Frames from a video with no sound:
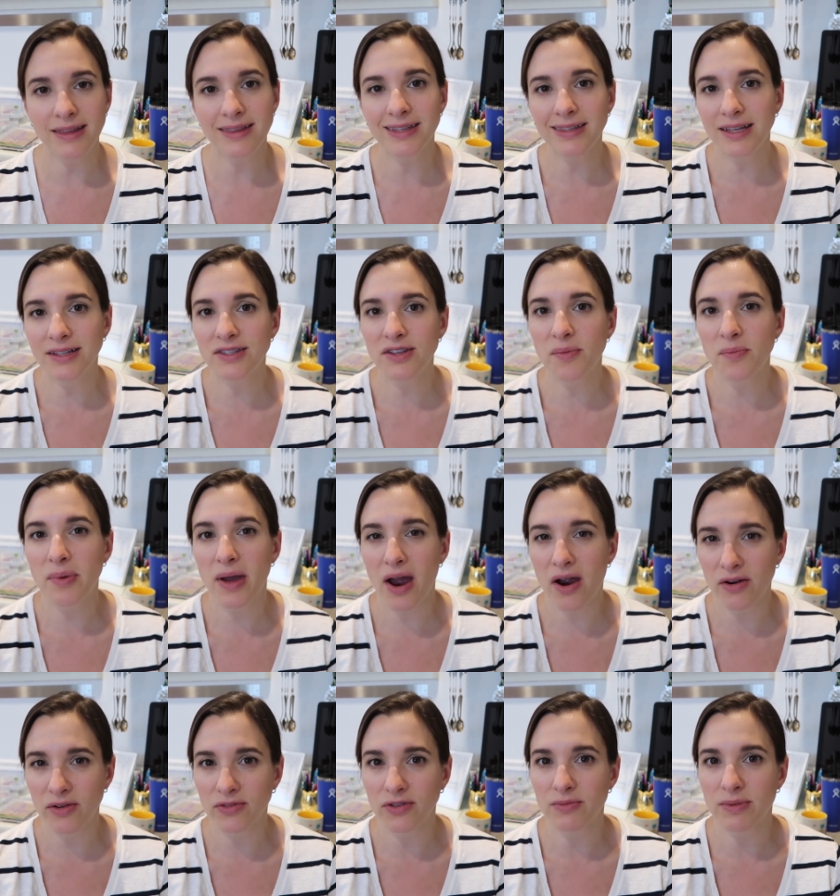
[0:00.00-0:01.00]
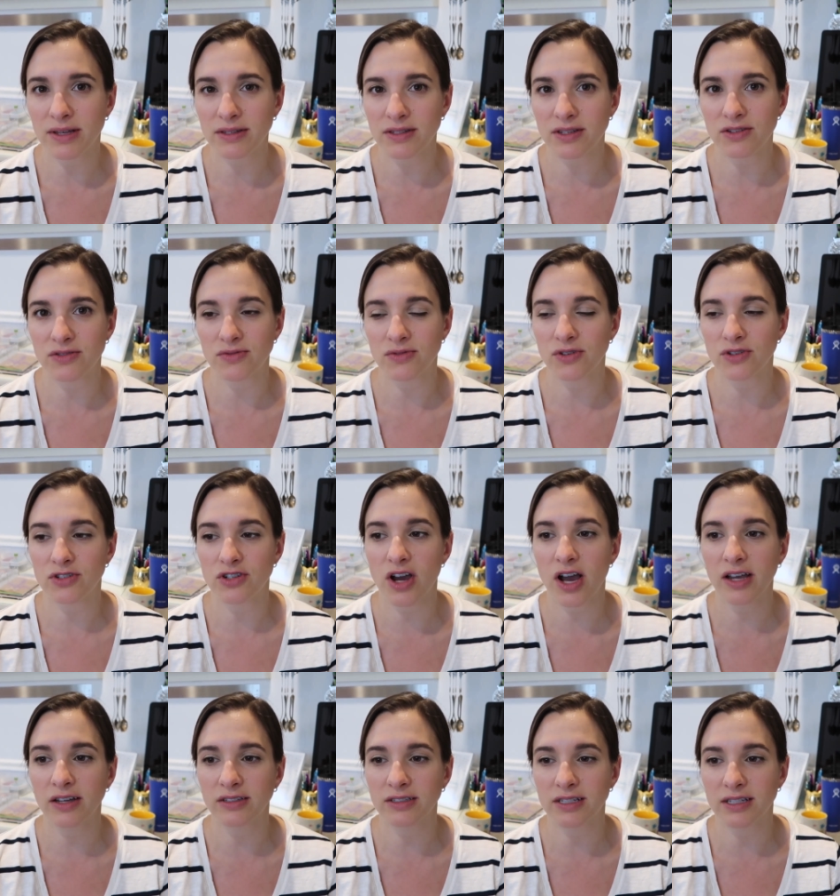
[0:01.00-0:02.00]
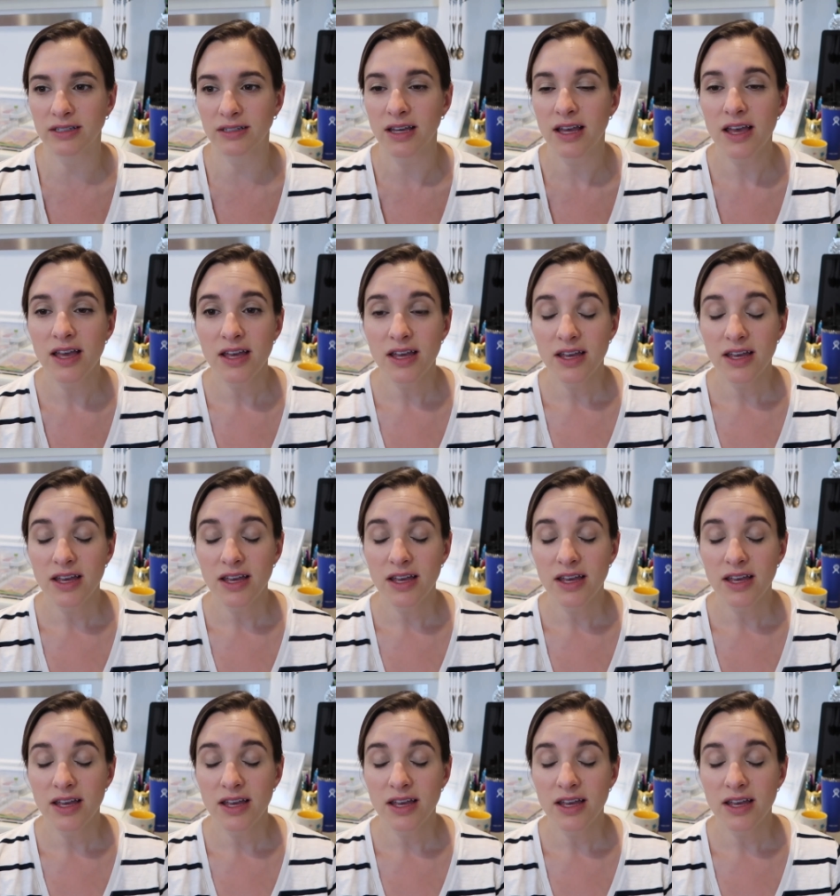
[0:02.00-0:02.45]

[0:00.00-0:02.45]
I think that's a powerful message for a child to